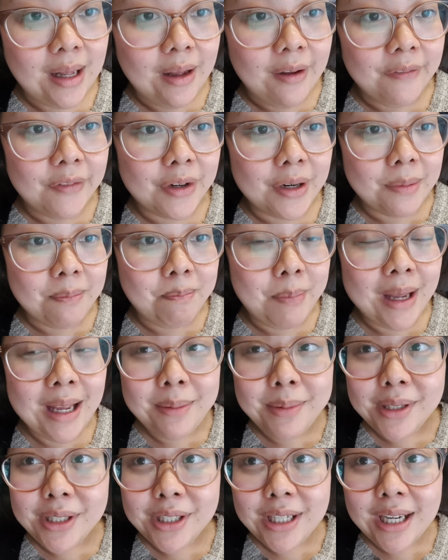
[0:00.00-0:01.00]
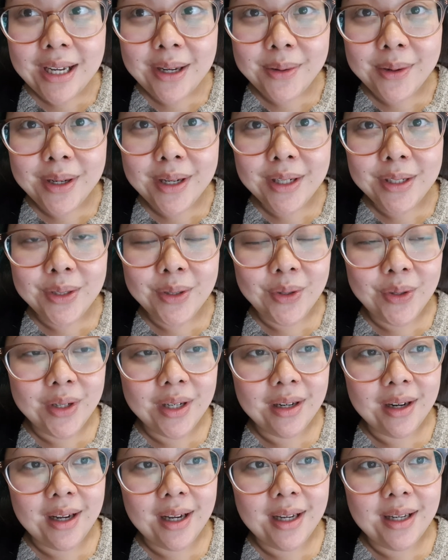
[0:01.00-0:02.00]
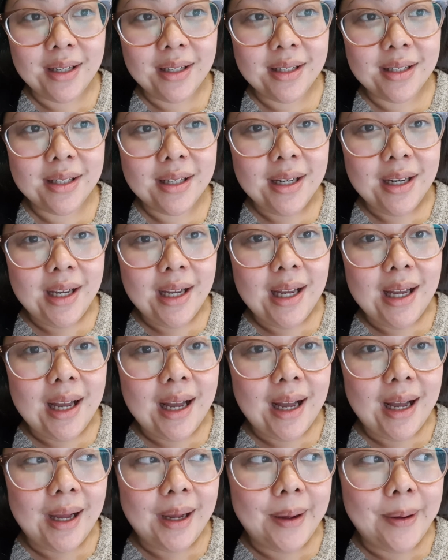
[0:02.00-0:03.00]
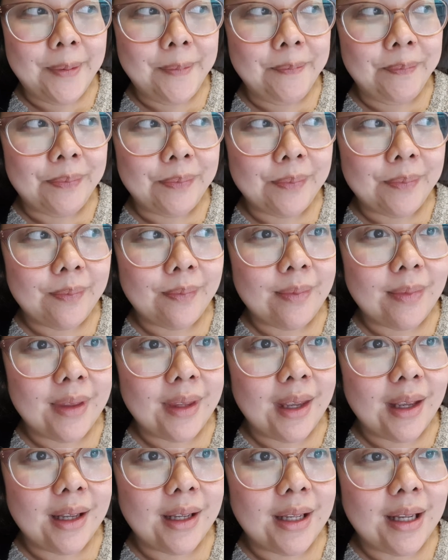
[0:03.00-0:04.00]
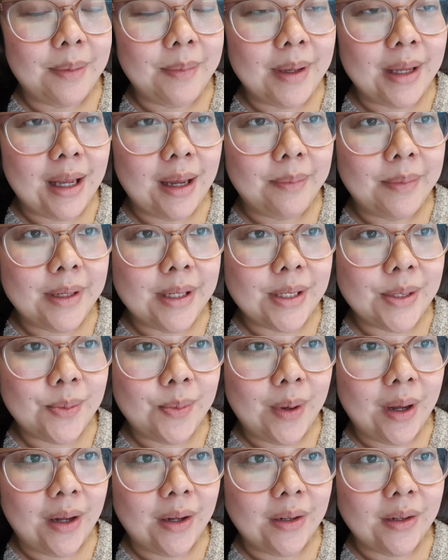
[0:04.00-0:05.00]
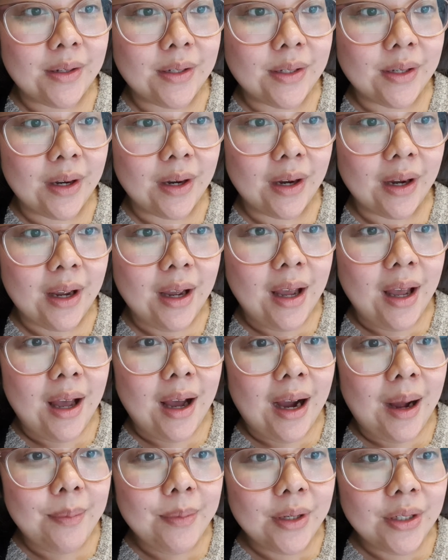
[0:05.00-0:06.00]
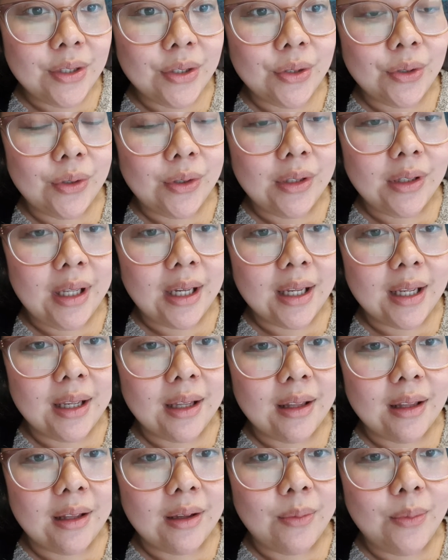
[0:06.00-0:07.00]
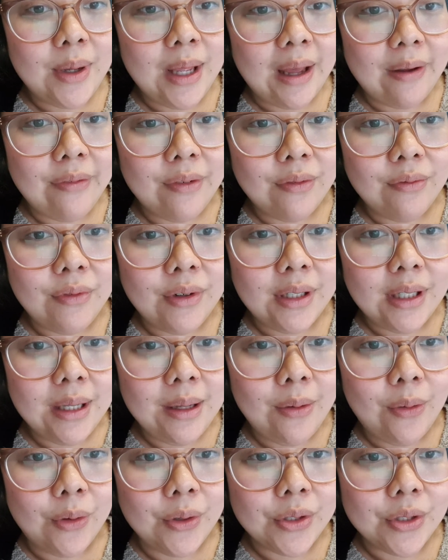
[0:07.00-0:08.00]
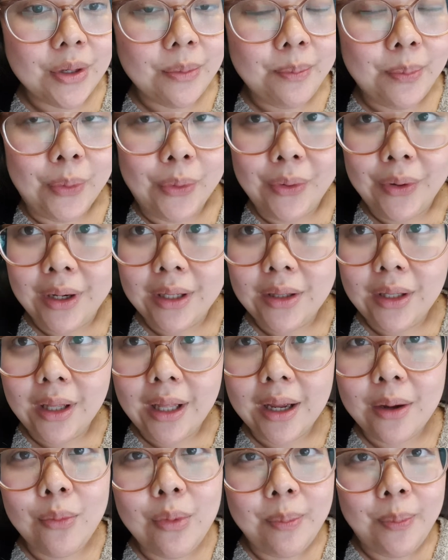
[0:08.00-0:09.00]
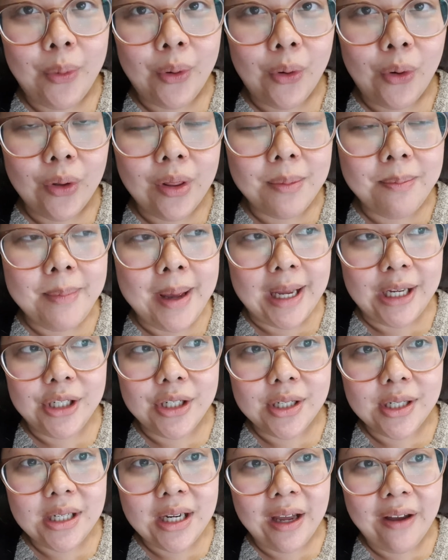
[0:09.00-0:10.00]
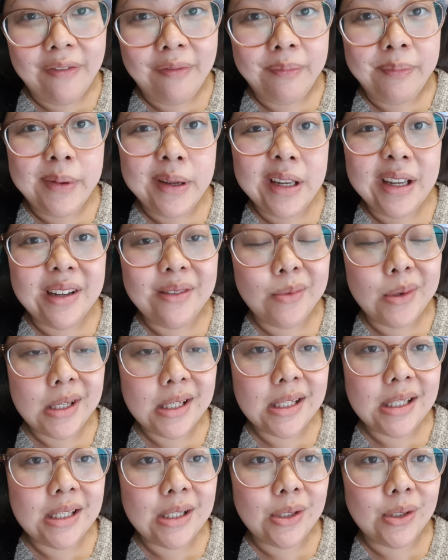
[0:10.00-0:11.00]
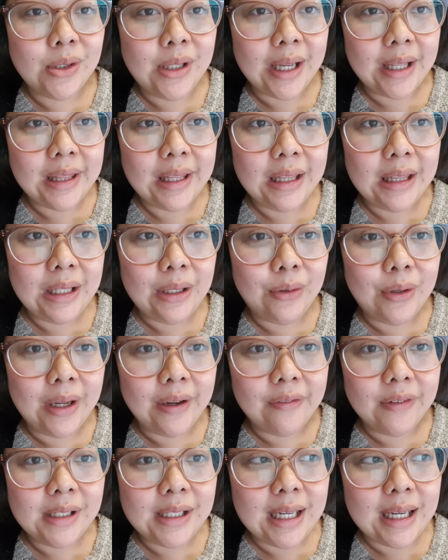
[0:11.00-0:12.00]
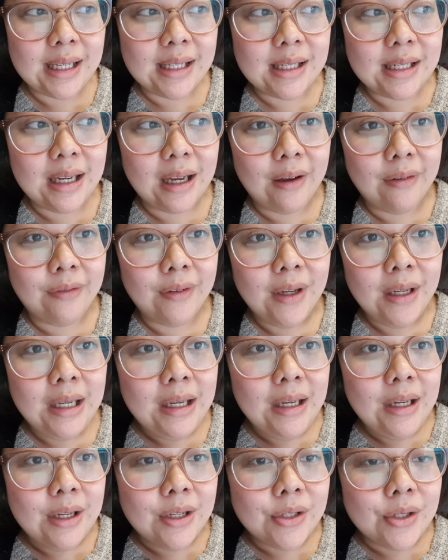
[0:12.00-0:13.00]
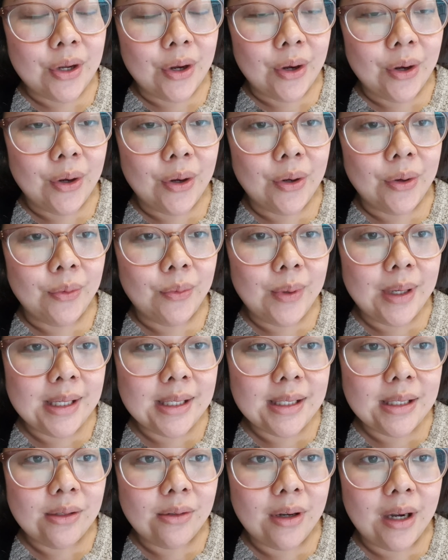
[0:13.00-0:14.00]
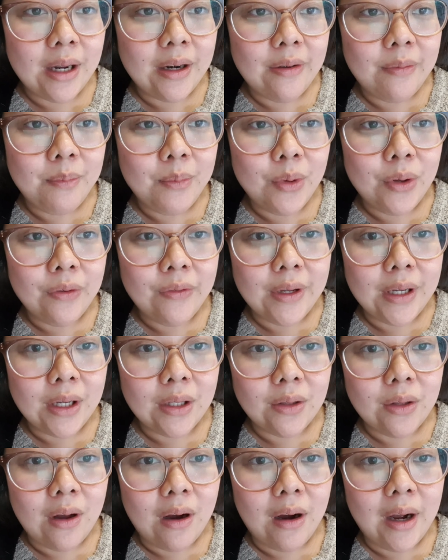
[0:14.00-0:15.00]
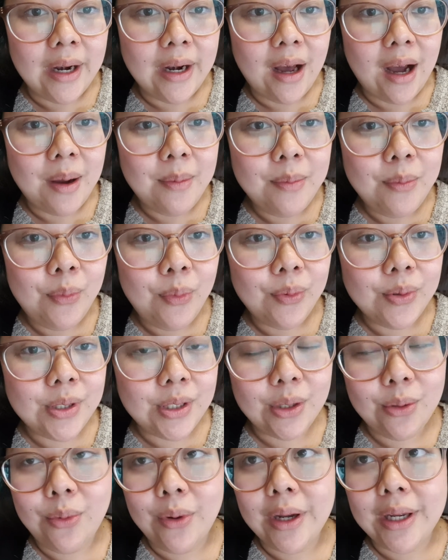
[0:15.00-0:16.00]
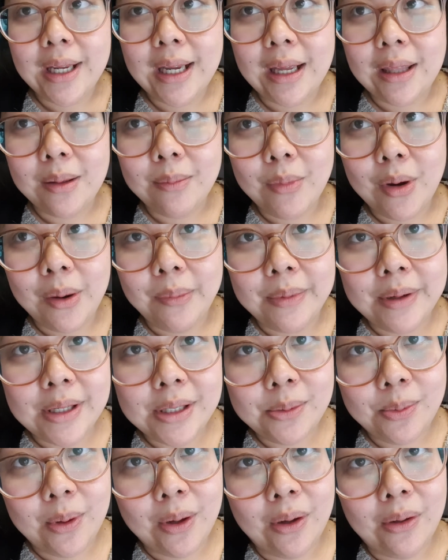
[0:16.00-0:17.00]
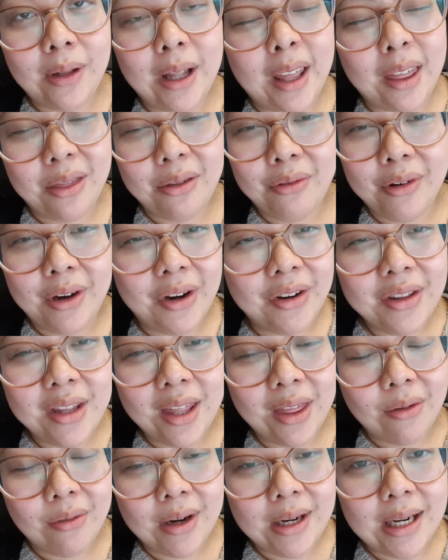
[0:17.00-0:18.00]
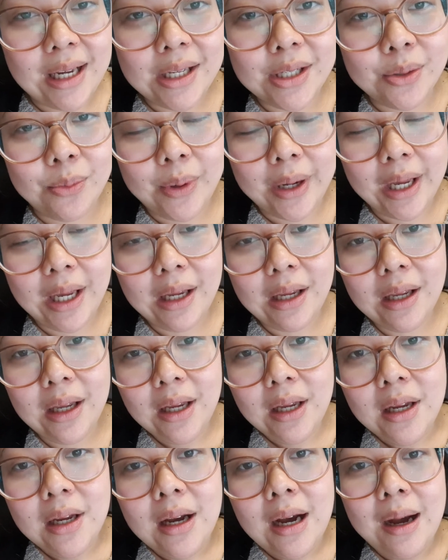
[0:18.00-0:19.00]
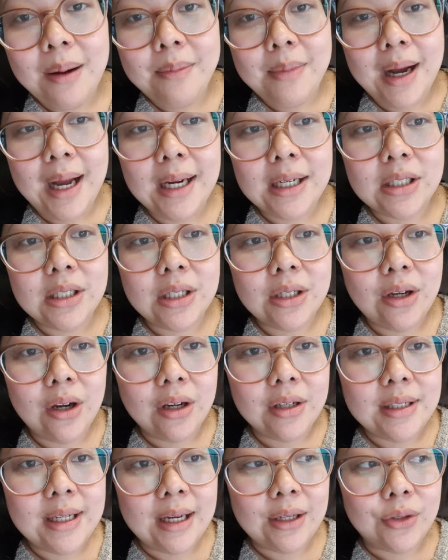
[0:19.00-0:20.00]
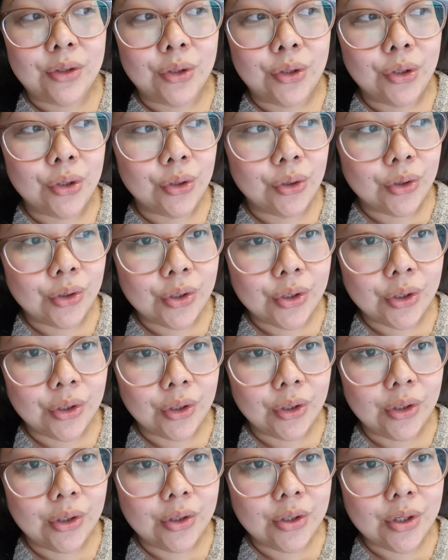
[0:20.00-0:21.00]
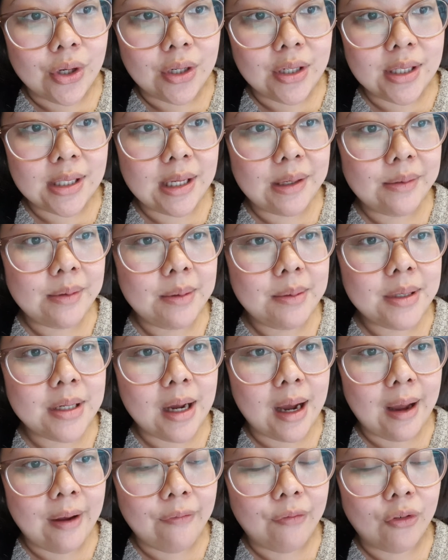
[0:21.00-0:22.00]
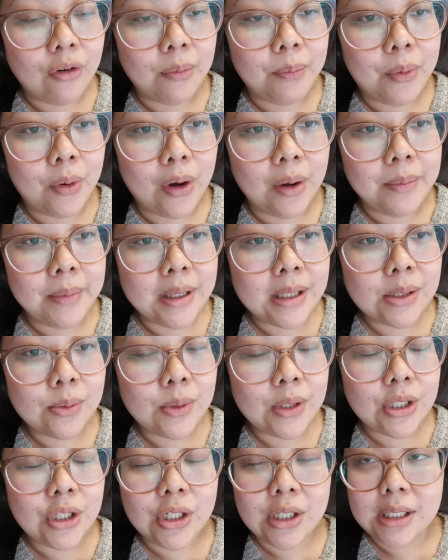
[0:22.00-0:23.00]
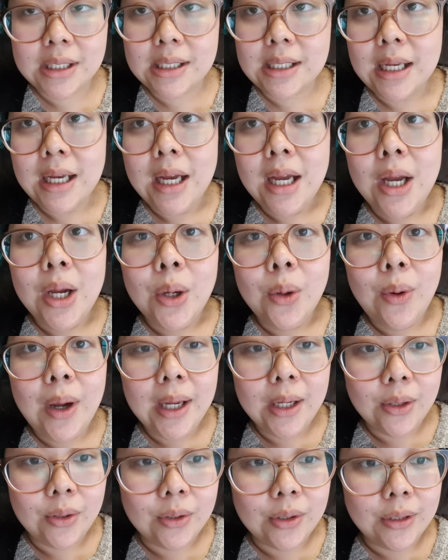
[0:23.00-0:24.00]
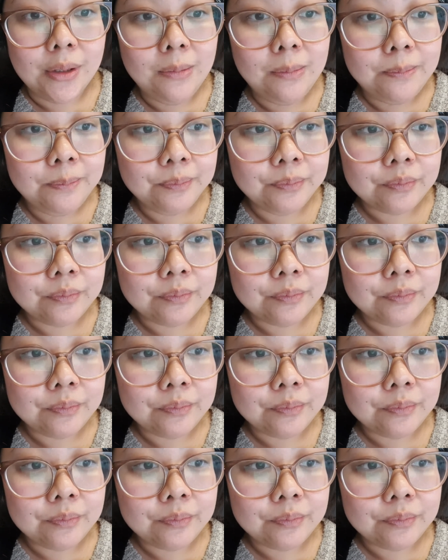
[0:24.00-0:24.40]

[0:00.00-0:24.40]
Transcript: We've got a baby shower to organize coming up as well. So I'm not sure, like, we haven't really also bought a lot. Like, we bought all the major stuff, but we're still like the little everyday stuff, so we're still kind of moving along. And I'm still working at the moment as well, like only three days a week. I might actually go down to two soon, so it just gives me time for appointments, which is quite good.